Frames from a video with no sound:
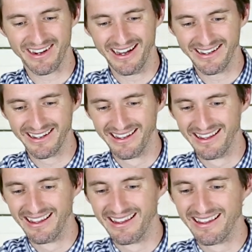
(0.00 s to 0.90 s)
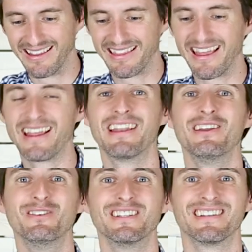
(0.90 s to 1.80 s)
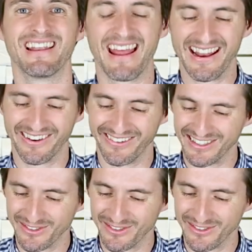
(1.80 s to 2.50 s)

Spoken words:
got that they can use as an anchor